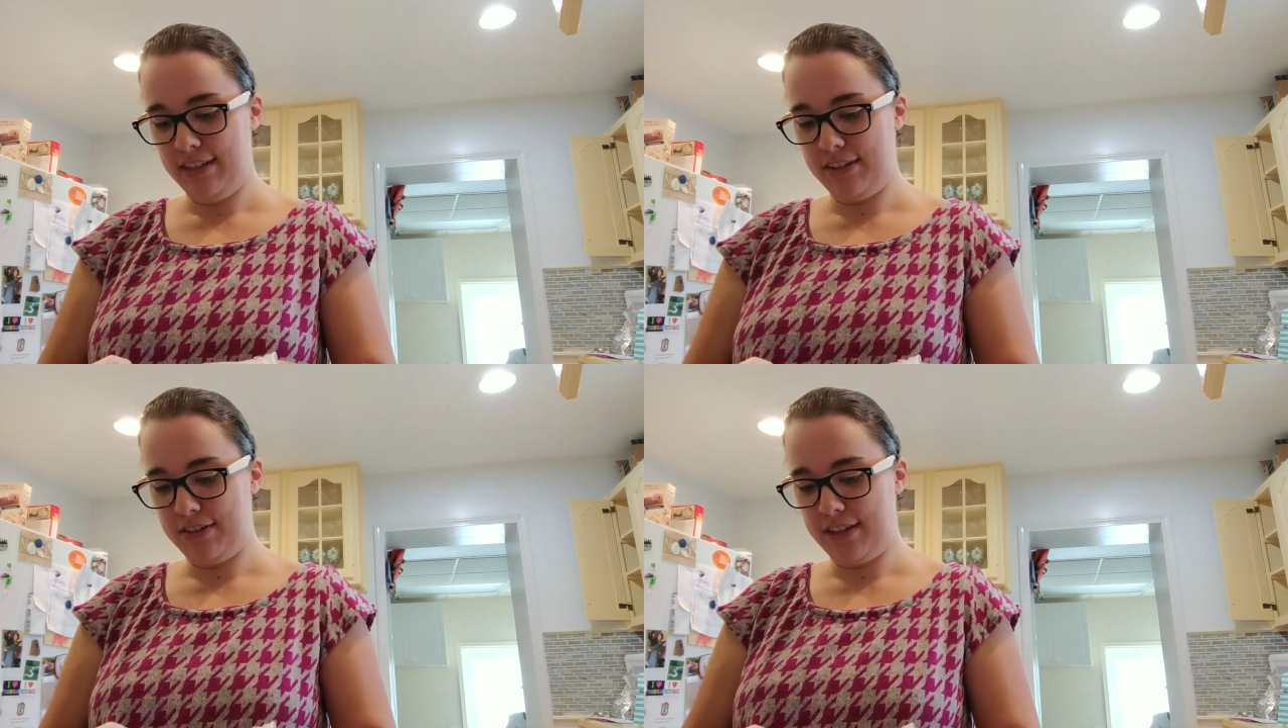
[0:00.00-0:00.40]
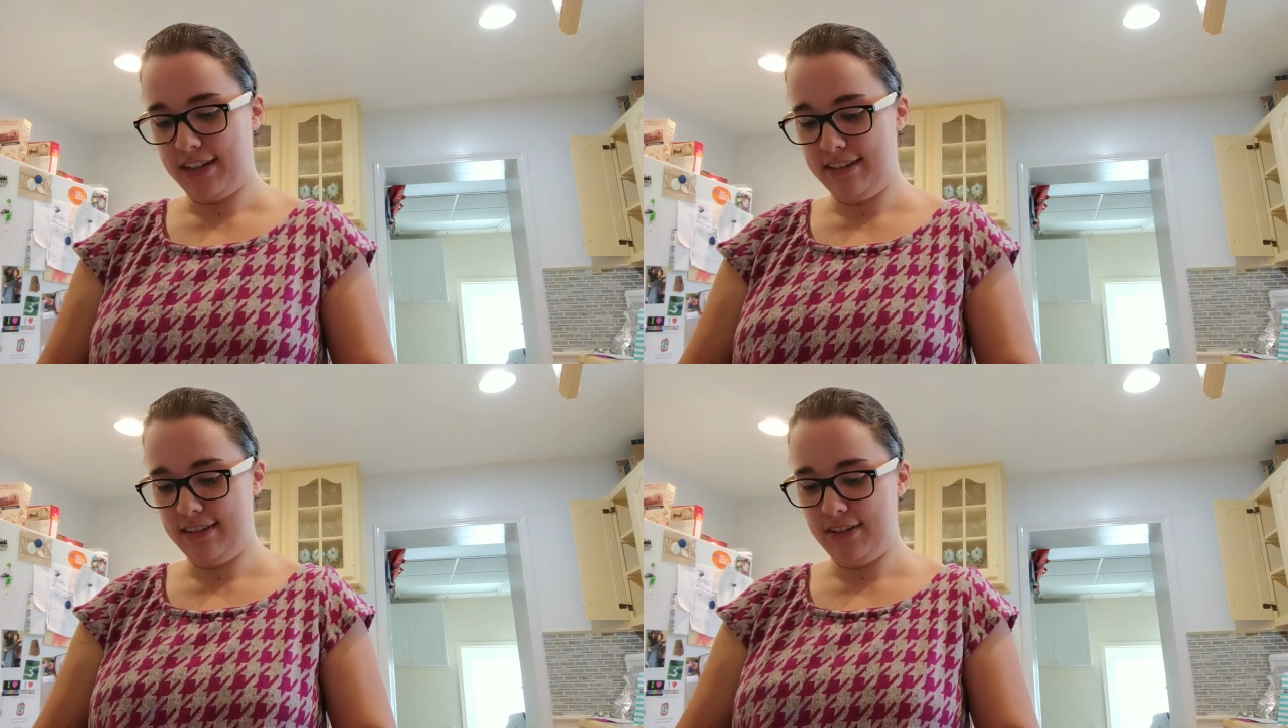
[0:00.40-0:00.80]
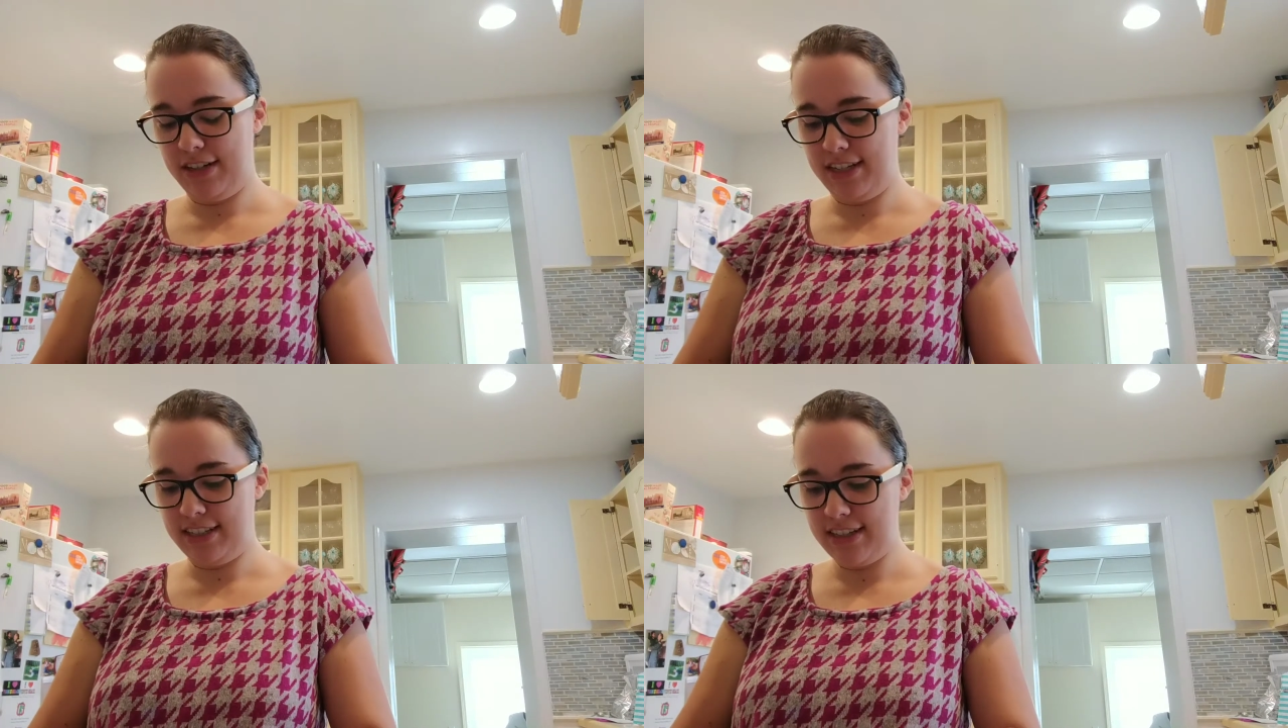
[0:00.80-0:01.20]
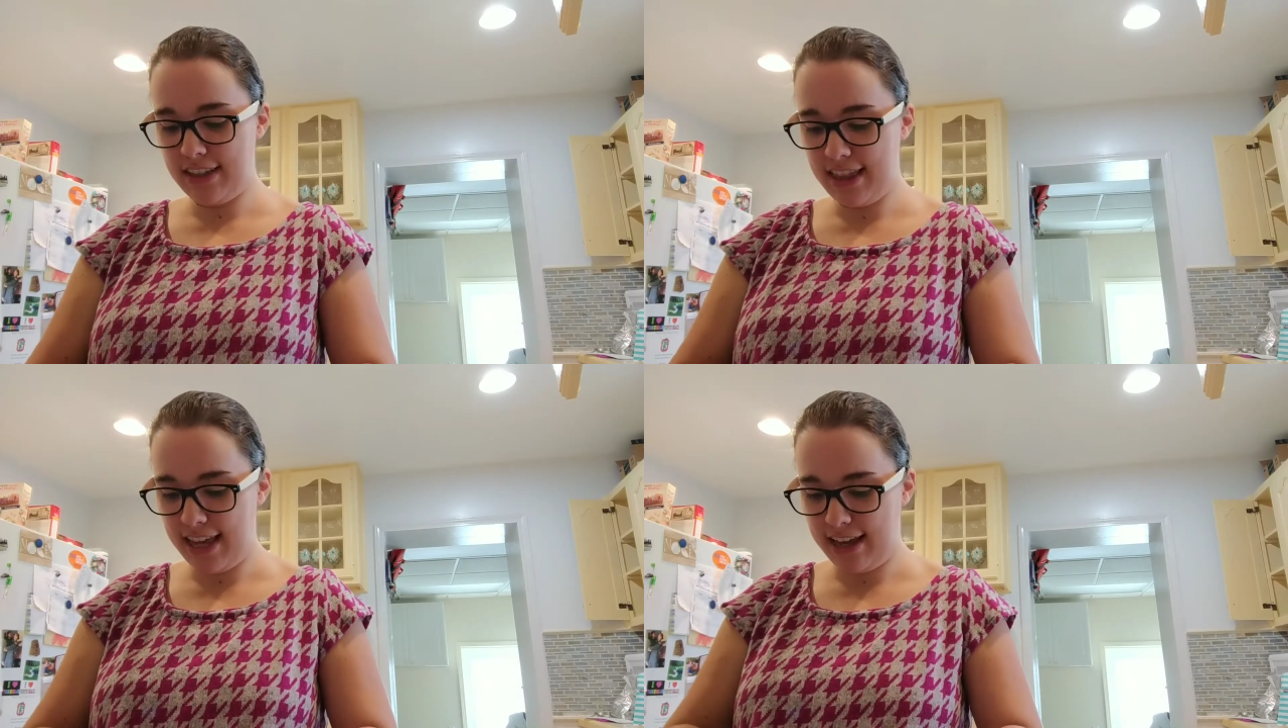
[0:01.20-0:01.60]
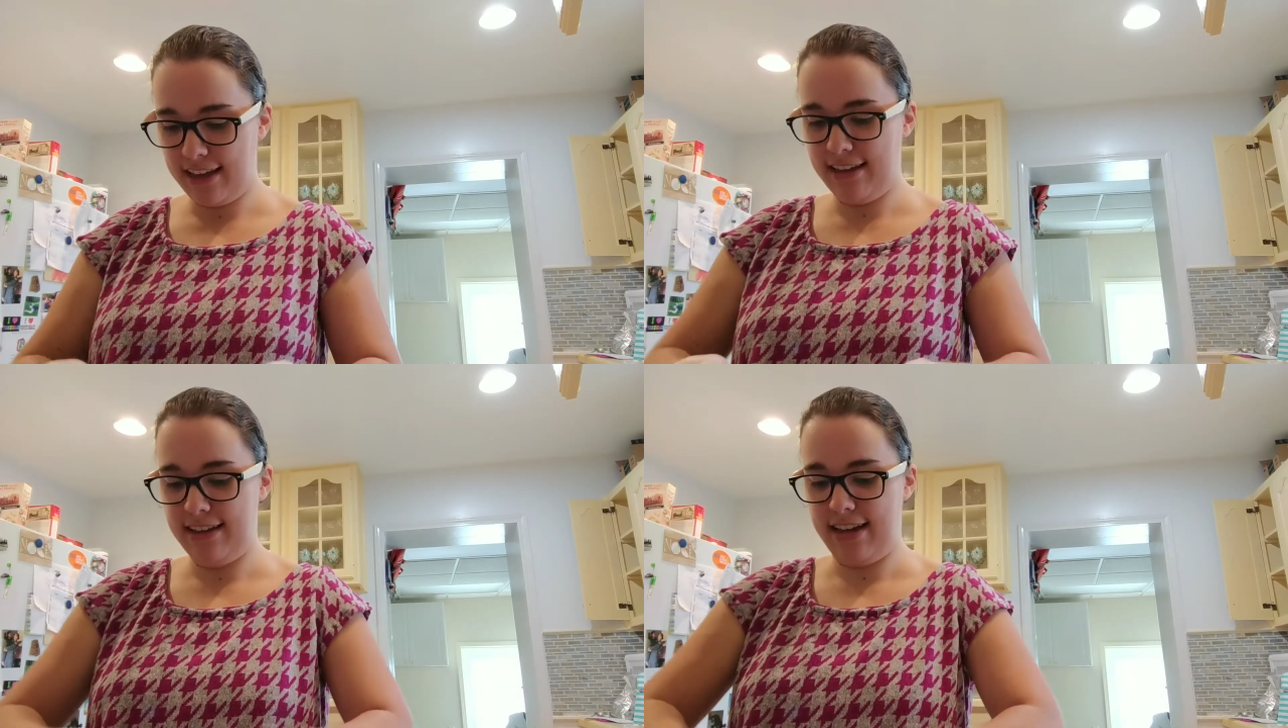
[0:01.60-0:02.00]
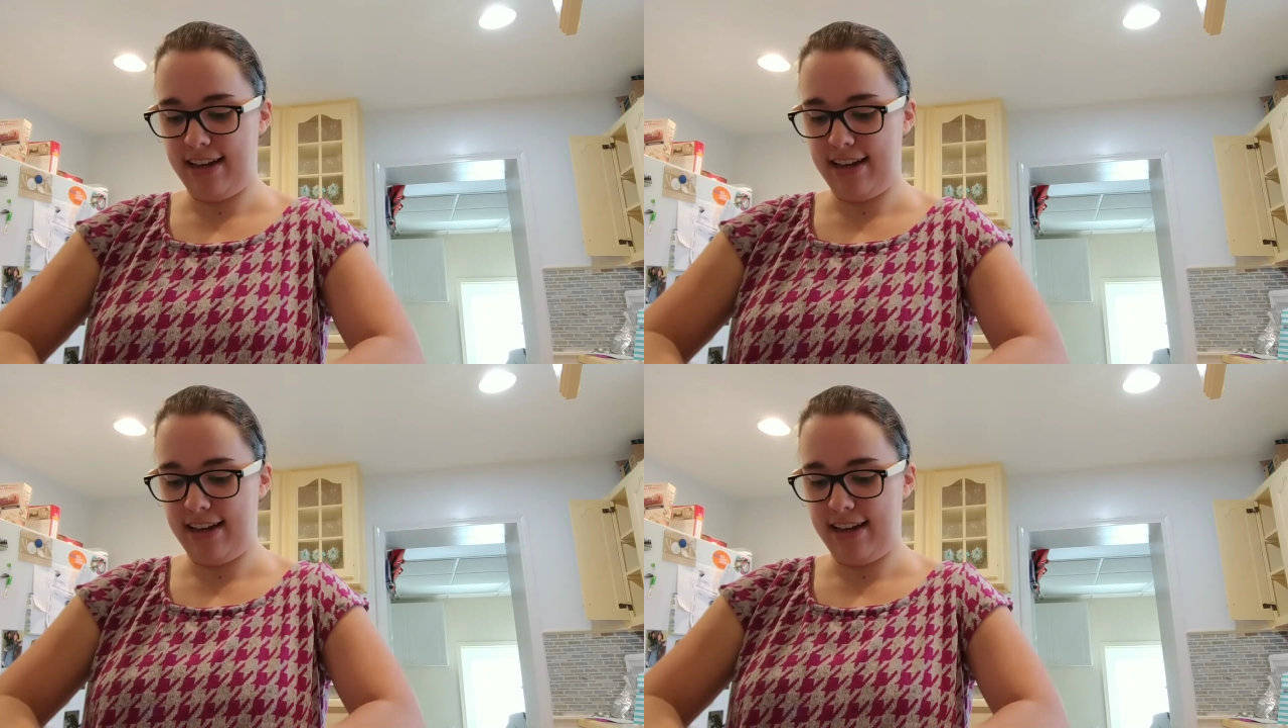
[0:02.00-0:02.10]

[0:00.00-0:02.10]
you know, that cooking is a good thing,